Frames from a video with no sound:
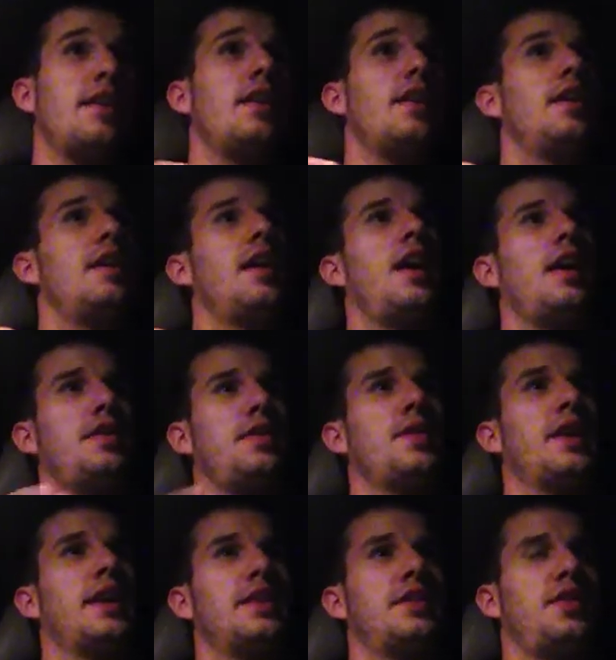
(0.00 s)
and then
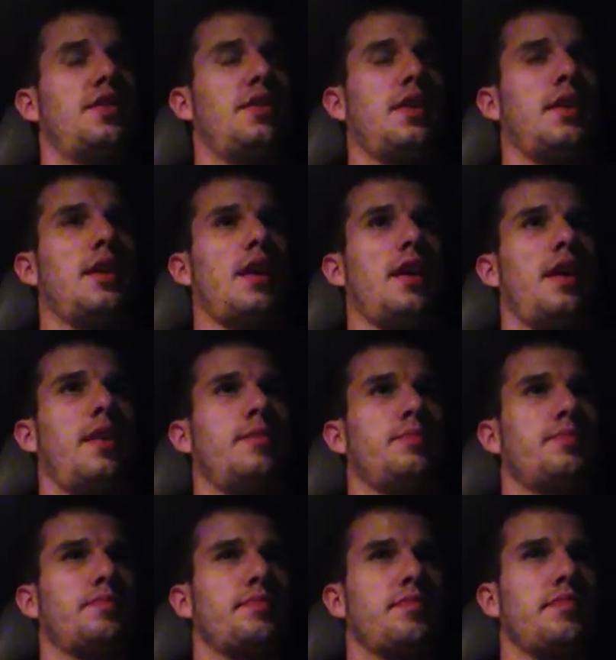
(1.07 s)
you get to
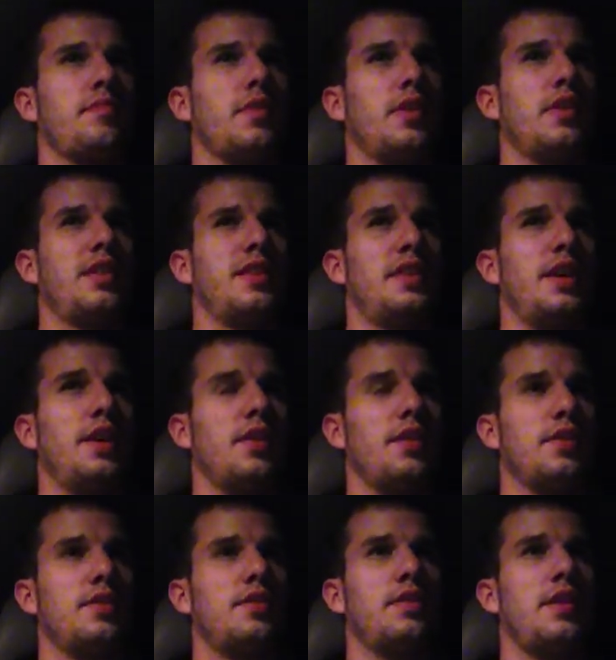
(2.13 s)
the
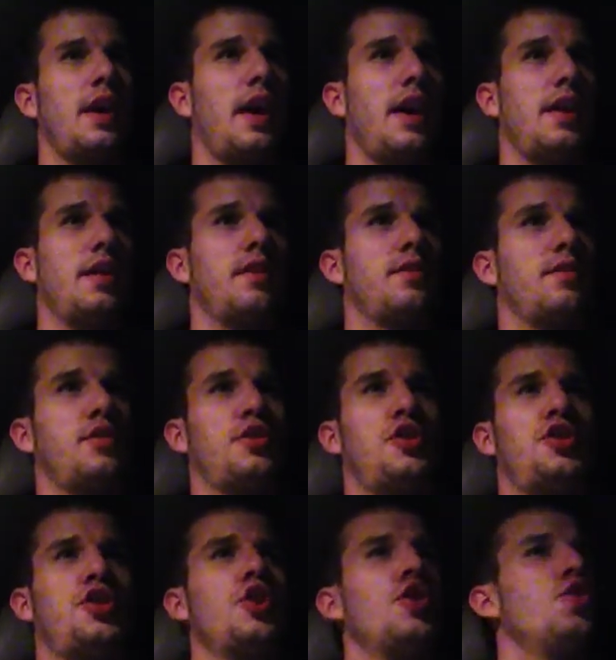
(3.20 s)
Dillard's, and
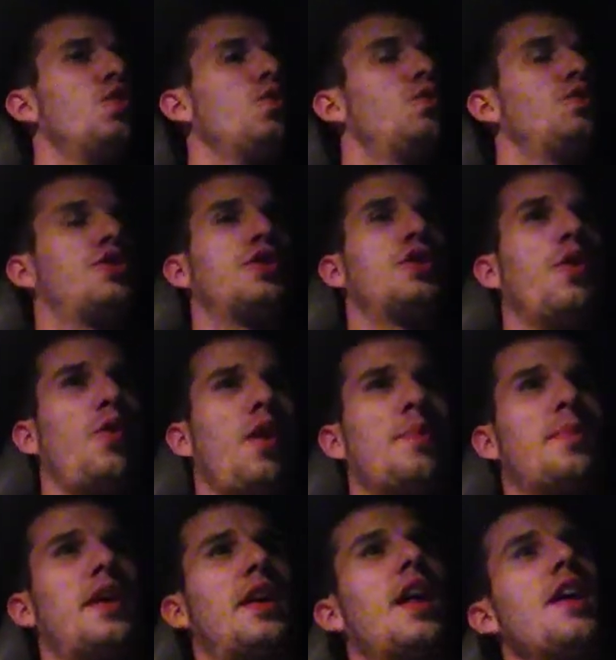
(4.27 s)
huge store. I
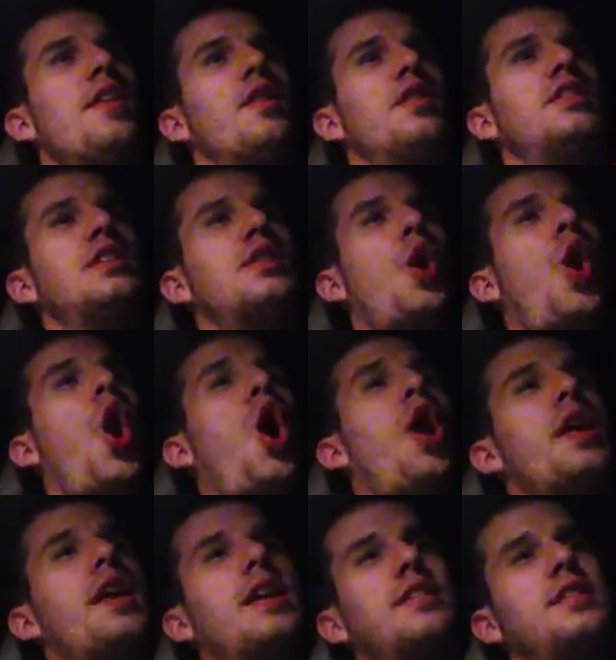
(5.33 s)
mean, there's these
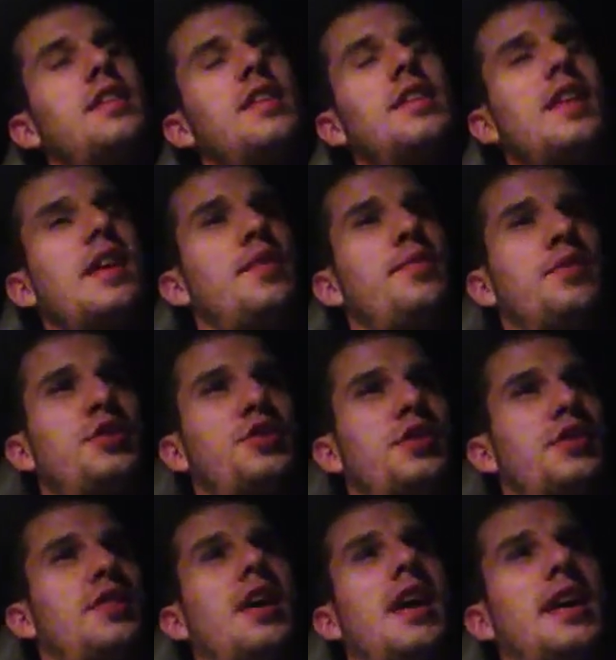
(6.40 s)
awnings that will
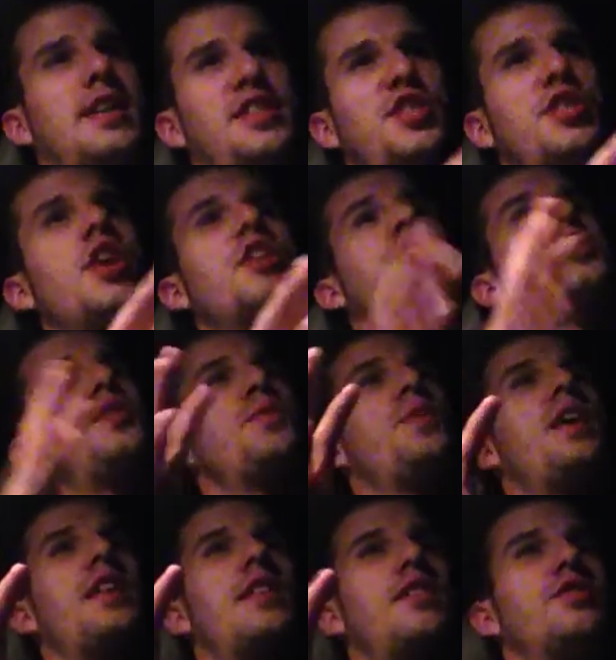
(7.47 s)
just like suck you
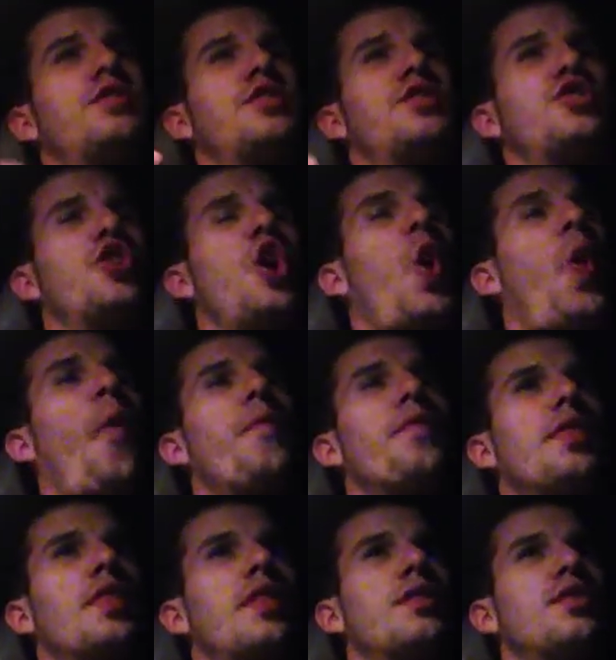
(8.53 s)
in. They're just
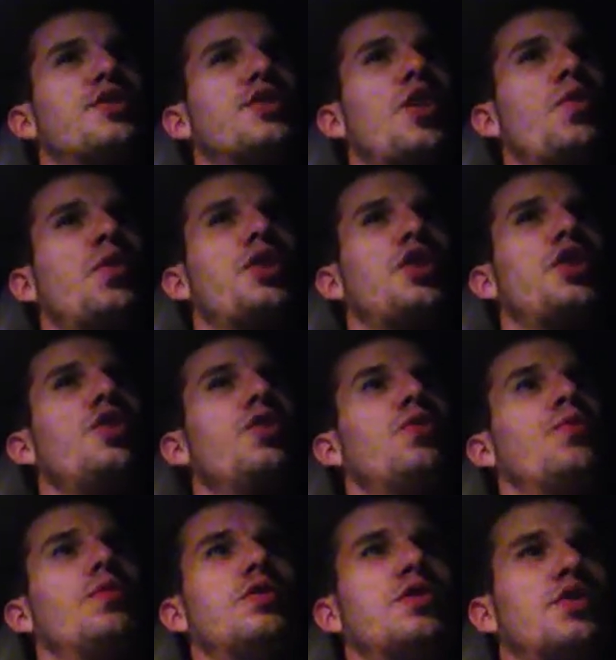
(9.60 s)
they're so
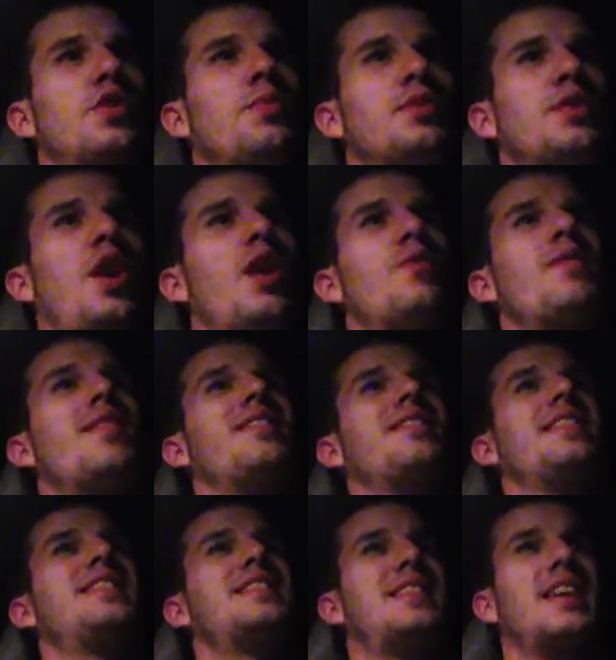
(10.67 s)
huge. It's almost
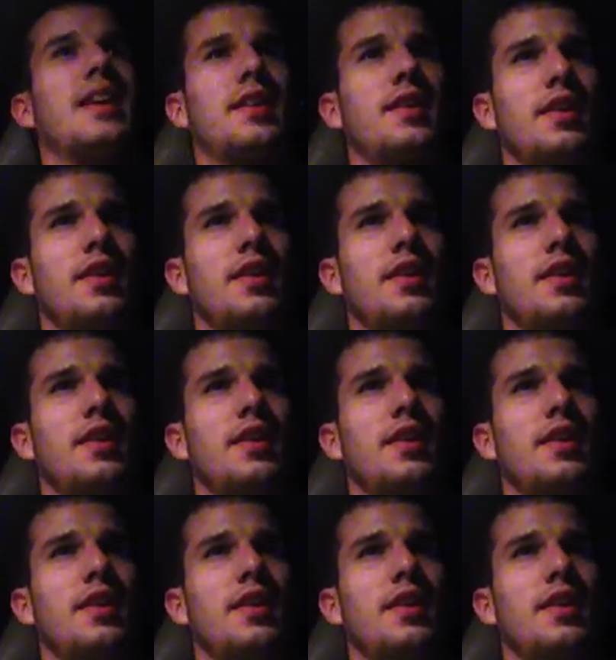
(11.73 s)
unrealistic.